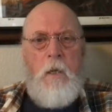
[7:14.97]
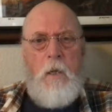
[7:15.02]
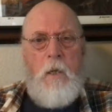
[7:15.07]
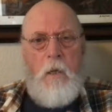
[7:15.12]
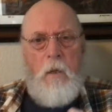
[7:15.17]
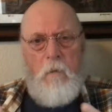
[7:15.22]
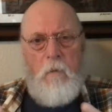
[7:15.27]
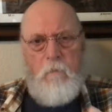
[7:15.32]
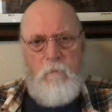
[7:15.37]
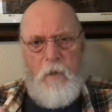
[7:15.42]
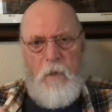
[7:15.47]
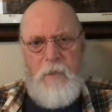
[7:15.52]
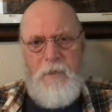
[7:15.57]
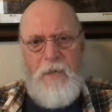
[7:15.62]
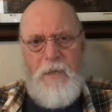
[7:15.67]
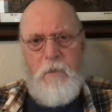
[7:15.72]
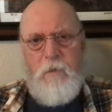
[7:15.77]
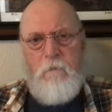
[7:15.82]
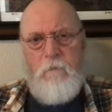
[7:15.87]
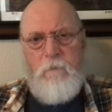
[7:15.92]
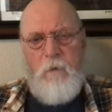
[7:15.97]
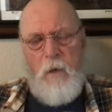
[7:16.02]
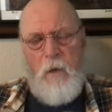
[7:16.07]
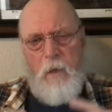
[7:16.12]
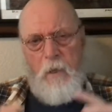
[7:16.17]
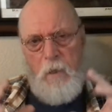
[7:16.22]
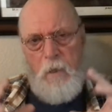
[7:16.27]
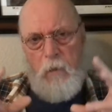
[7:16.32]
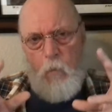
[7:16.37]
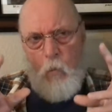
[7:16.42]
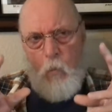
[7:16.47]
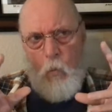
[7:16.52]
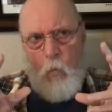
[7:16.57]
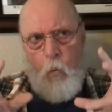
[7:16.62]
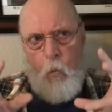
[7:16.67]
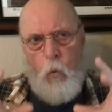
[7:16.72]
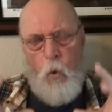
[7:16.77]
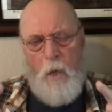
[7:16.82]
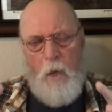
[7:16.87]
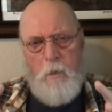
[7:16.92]
of identifying
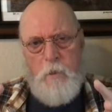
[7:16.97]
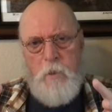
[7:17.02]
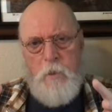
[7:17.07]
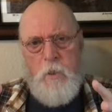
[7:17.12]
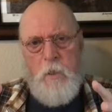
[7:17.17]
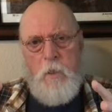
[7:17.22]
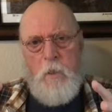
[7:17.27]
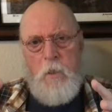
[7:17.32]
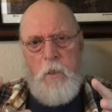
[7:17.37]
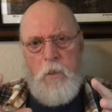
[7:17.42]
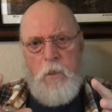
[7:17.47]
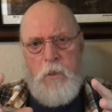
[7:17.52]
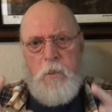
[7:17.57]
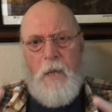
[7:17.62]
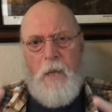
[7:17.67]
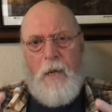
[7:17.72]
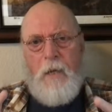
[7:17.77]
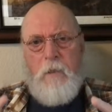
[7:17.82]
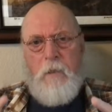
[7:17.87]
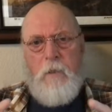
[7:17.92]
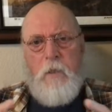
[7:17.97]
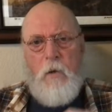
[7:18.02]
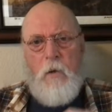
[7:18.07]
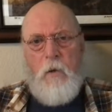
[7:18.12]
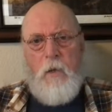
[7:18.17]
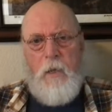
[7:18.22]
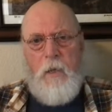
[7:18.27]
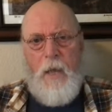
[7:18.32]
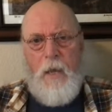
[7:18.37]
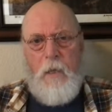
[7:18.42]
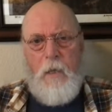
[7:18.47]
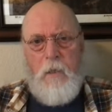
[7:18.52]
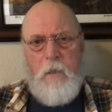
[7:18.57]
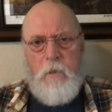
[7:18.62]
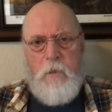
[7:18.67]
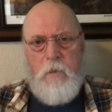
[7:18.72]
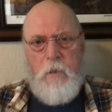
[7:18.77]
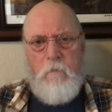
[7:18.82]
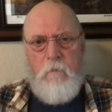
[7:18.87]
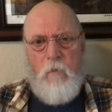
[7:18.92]
what secondary gain
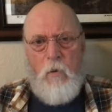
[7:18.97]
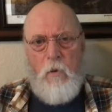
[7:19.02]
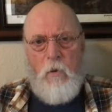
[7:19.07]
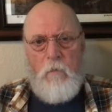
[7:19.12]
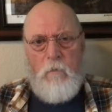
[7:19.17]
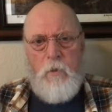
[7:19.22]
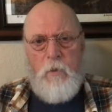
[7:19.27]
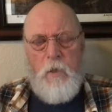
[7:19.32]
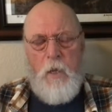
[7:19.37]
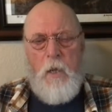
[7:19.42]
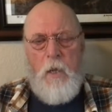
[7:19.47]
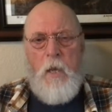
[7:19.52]
is involved.